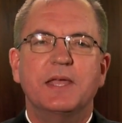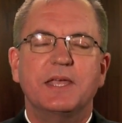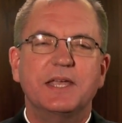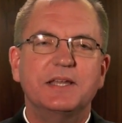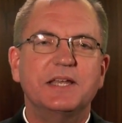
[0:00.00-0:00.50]

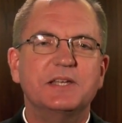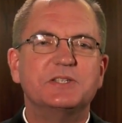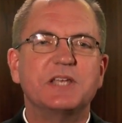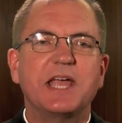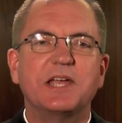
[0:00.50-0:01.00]
It
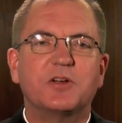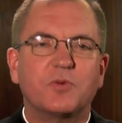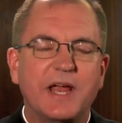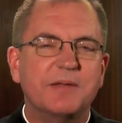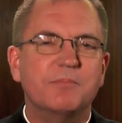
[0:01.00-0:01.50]
is a
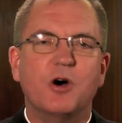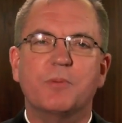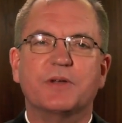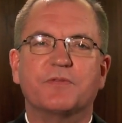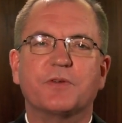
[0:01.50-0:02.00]
great
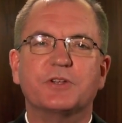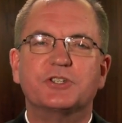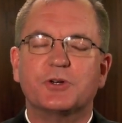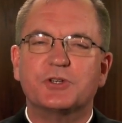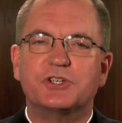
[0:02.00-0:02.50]
moment for the
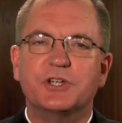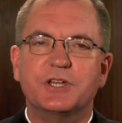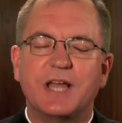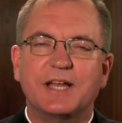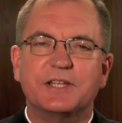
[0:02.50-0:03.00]
Church in the
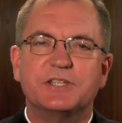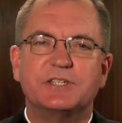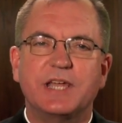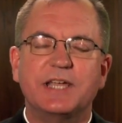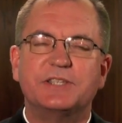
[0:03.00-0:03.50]
United
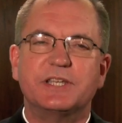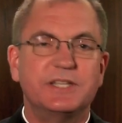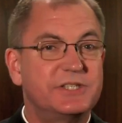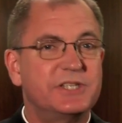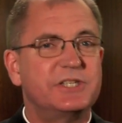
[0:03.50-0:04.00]
States,
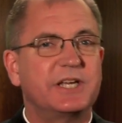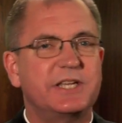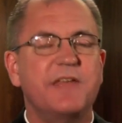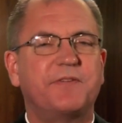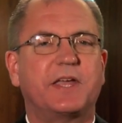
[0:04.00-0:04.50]
and it's a
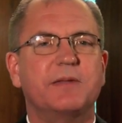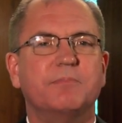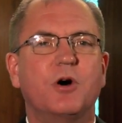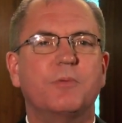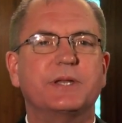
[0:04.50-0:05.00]

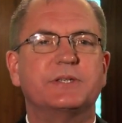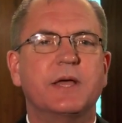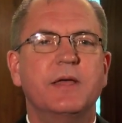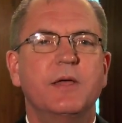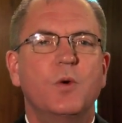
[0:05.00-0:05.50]
significant moment
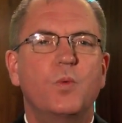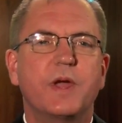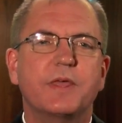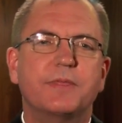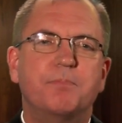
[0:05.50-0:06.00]

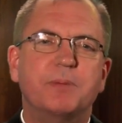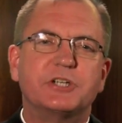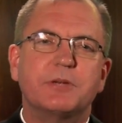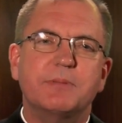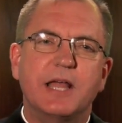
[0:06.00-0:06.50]
with
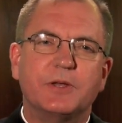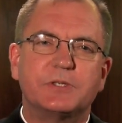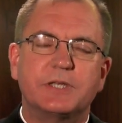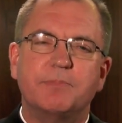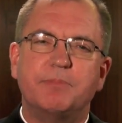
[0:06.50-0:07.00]
Bishop
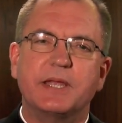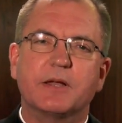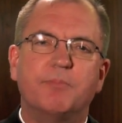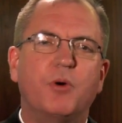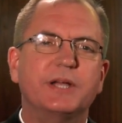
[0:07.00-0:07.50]
Nelson
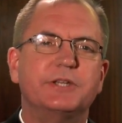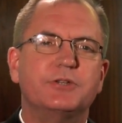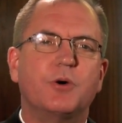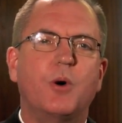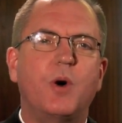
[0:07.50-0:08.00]
being
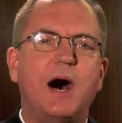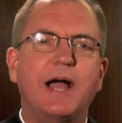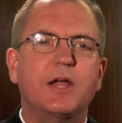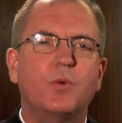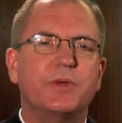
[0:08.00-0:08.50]
appointed to
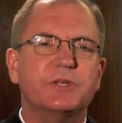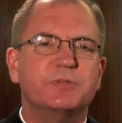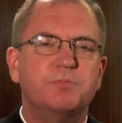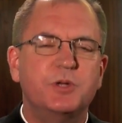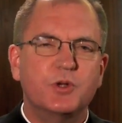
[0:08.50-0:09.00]
Ohio with
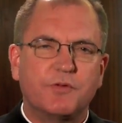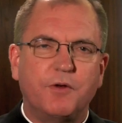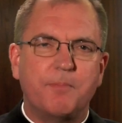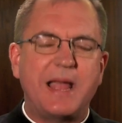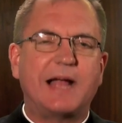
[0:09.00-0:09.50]
his
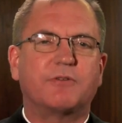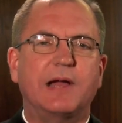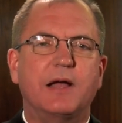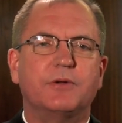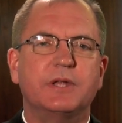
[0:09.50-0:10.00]
beautiful
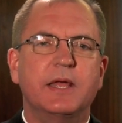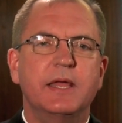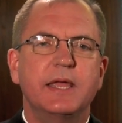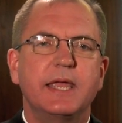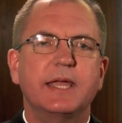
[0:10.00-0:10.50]
background
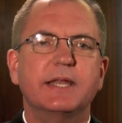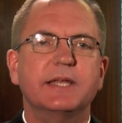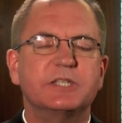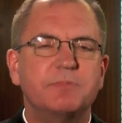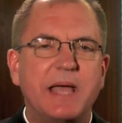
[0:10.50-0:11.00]
in
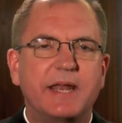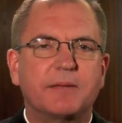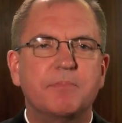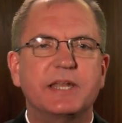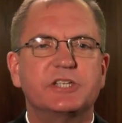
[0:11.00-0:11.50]

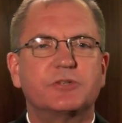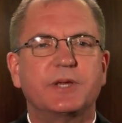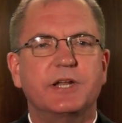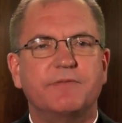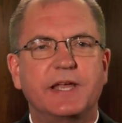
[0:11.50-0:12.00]
Hispanic
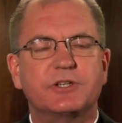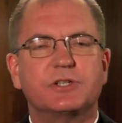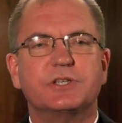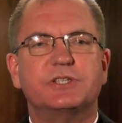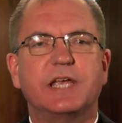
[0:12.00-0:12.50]
ministry and
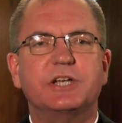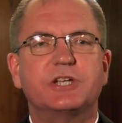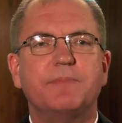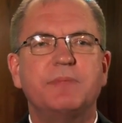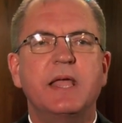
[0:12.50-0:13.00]

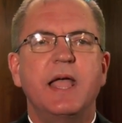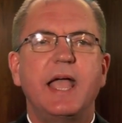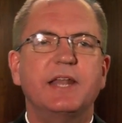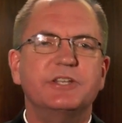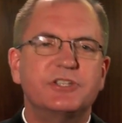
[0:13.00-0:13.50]
evangelization
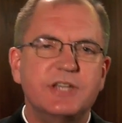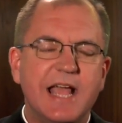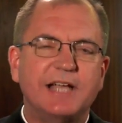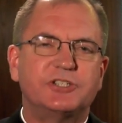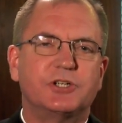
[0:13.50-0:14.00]
and his
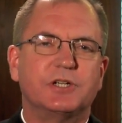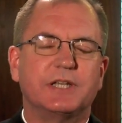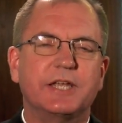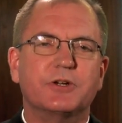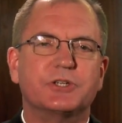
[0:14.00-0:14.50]
national
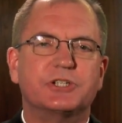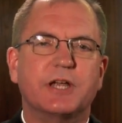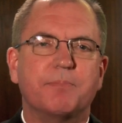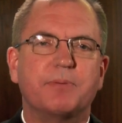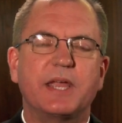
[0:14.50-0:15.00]

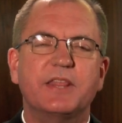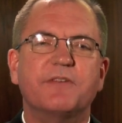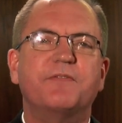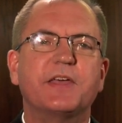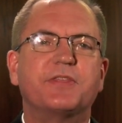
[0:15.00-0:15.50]
leadership in
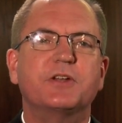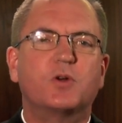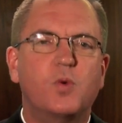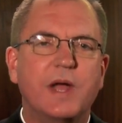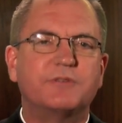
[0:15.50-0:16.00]
the 5th
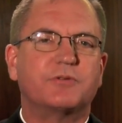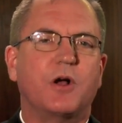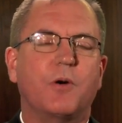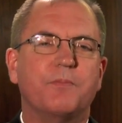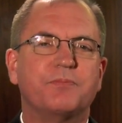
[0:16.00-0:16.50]

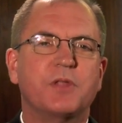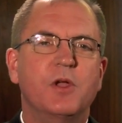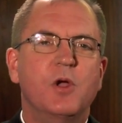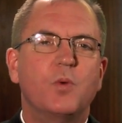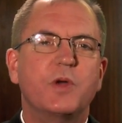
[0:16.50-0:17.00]
Encuentro.
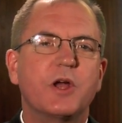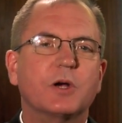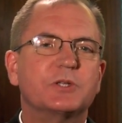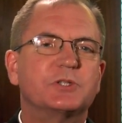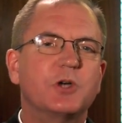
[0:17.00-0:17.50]
We
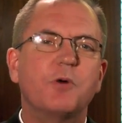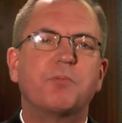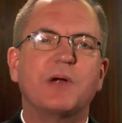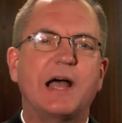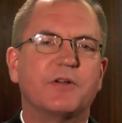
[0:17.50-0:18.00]
are so
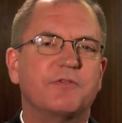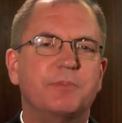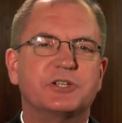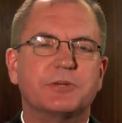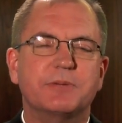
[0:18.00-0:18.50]
proud
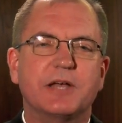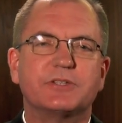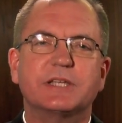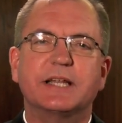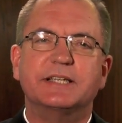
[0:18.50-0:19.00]
of Bishop
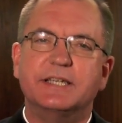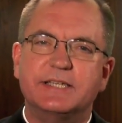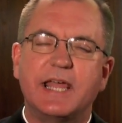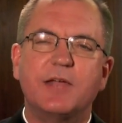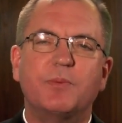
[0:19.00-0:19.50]
Nelson, and
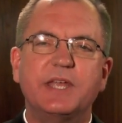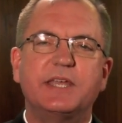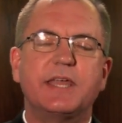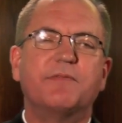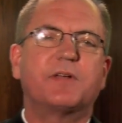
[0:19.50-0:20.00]
today we
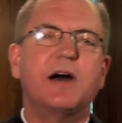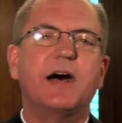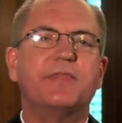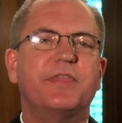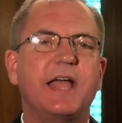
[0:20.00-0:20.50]
give
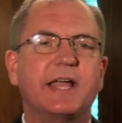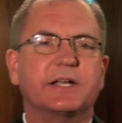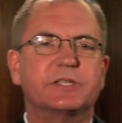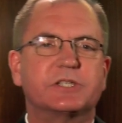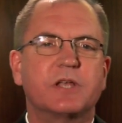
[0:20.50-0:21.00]
God
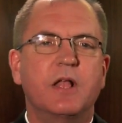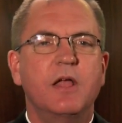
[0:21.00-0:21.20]
thanks